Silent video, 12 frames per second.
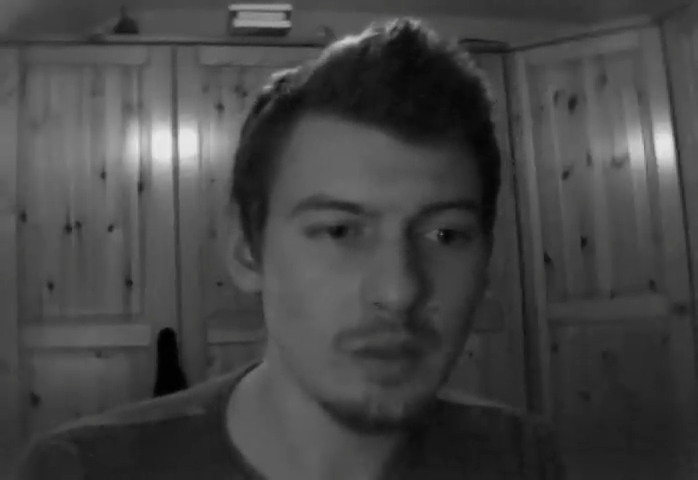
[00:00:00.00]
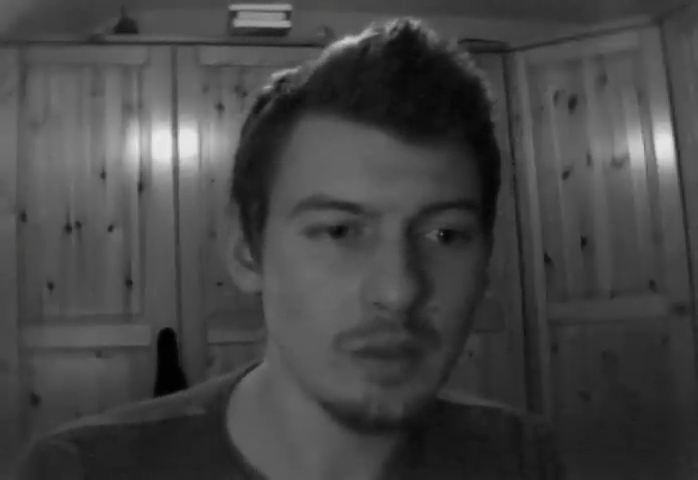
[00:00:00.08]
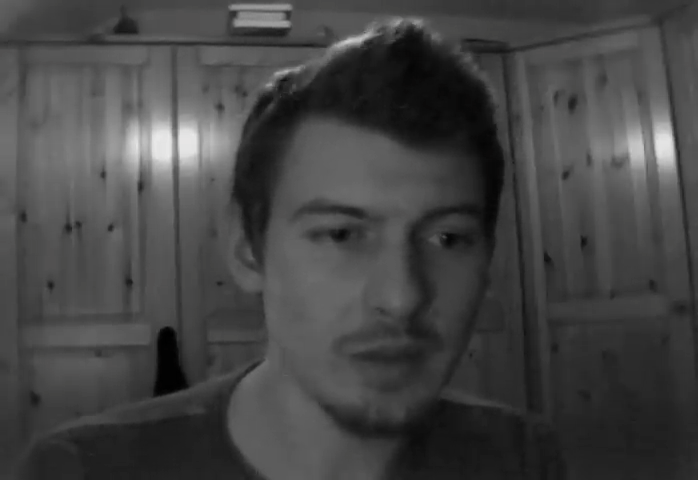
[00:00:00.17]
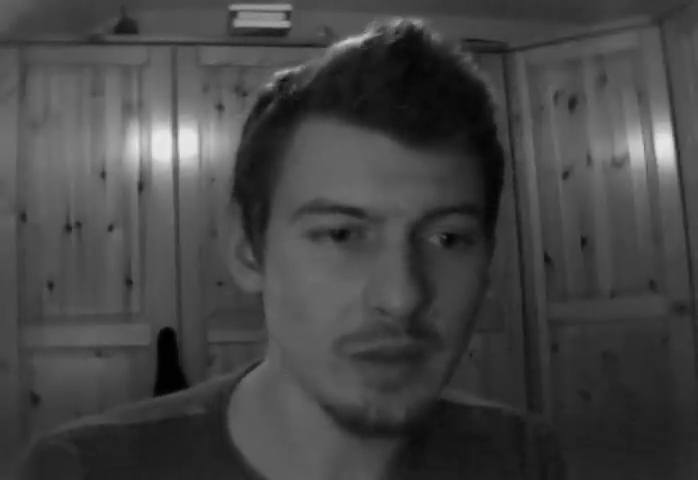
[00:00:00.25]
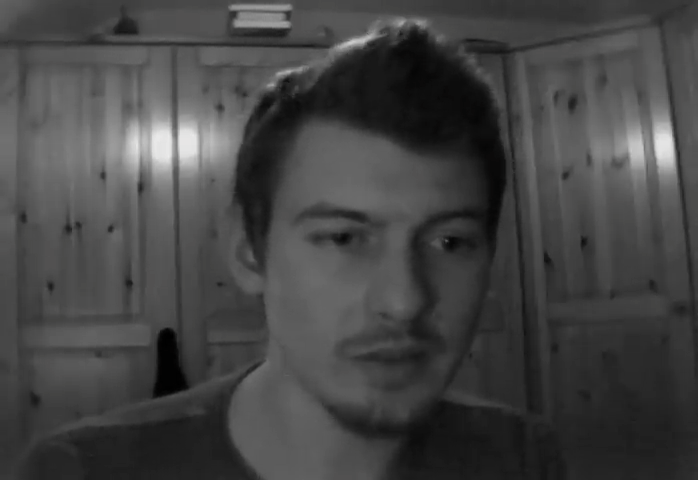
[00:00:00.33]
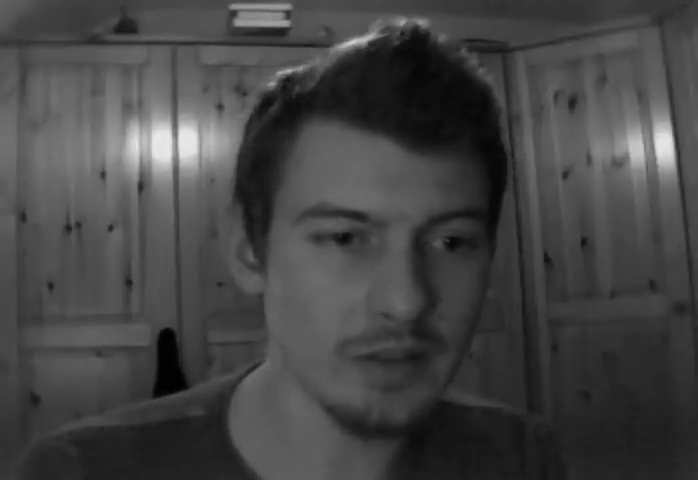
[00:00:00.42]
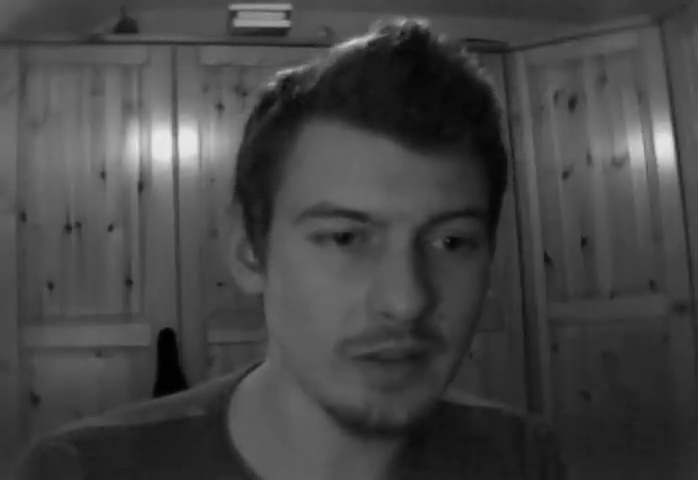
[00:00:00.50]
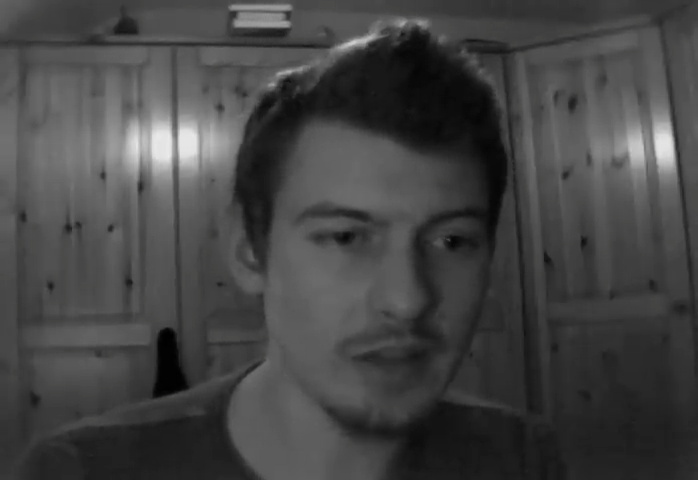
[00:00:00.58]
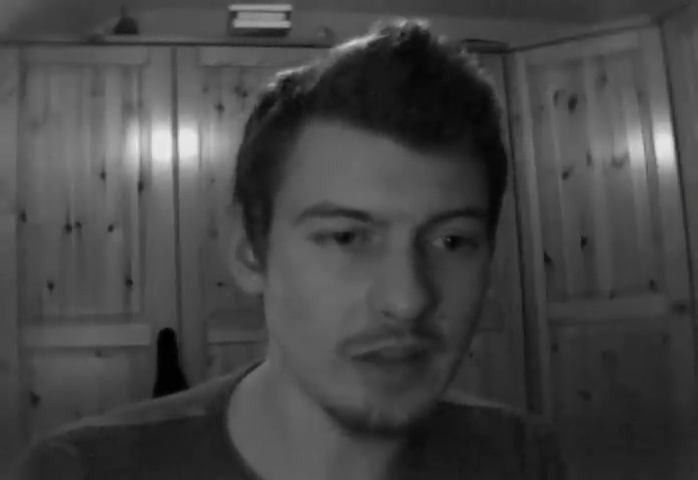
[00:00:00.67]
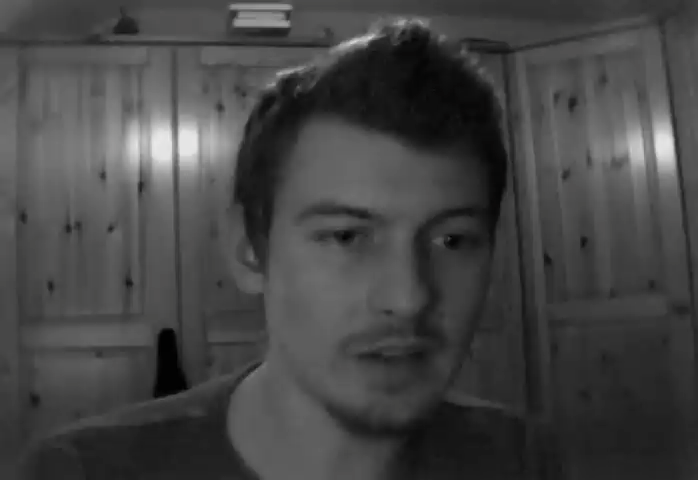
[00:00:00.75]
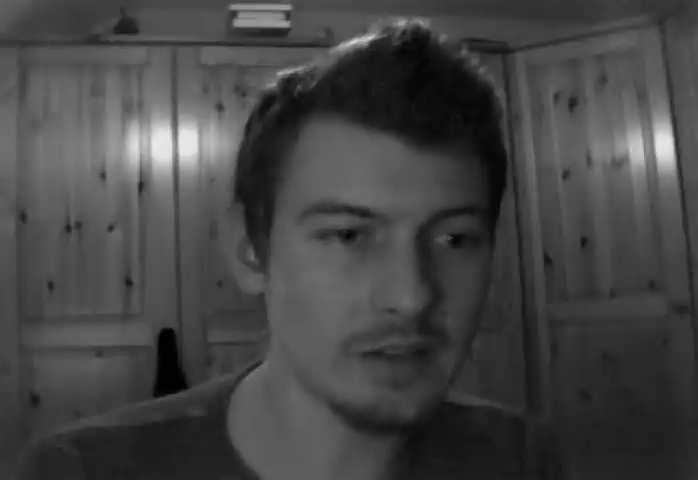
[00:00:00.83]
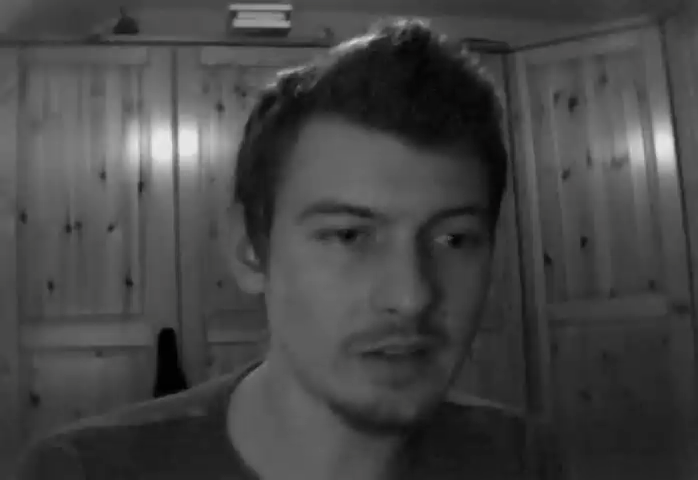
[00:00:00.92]
because an
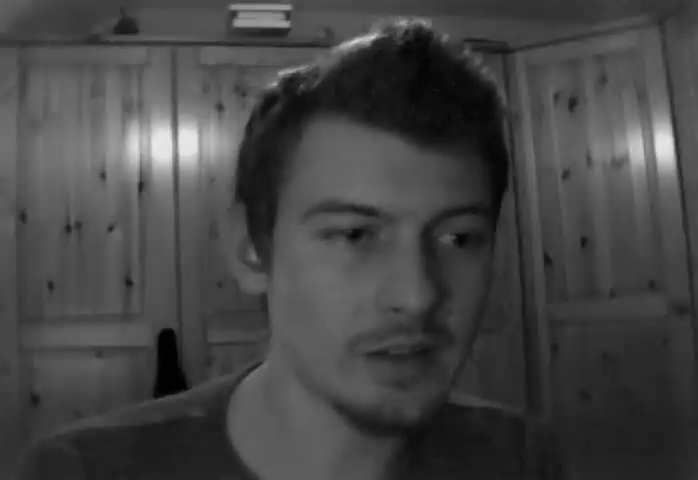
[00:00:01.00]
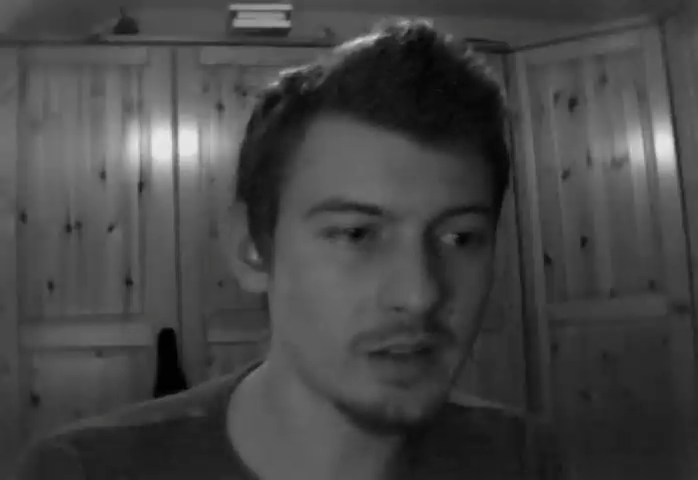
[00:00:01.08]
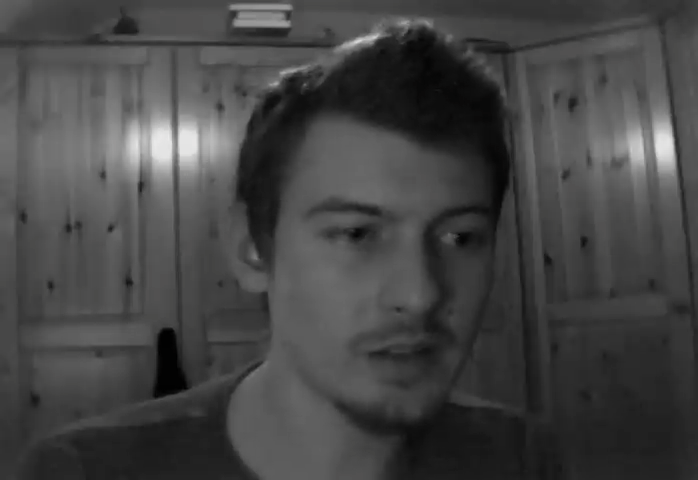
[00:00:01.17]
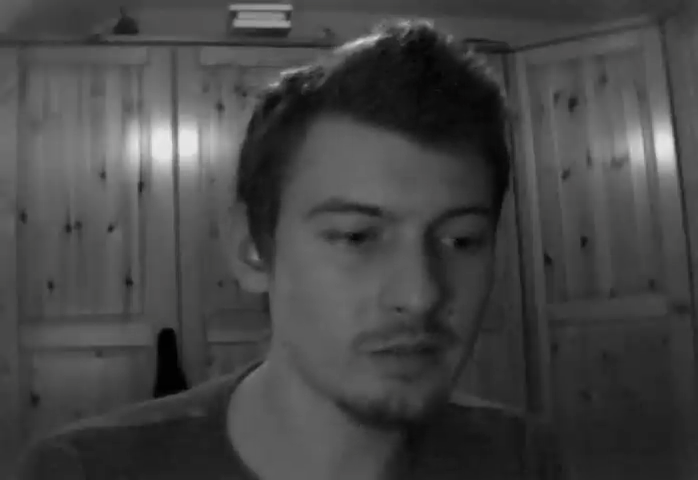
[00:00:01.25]
identical